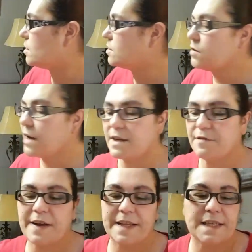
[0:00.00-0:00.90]
Also, I
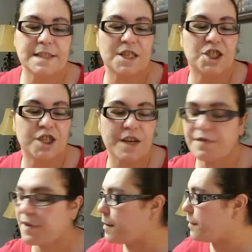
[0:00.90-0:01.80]
did find these
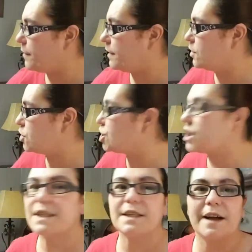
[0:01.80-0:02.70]
chef little
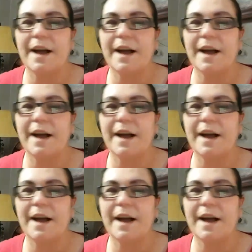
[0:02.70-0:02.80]
chunky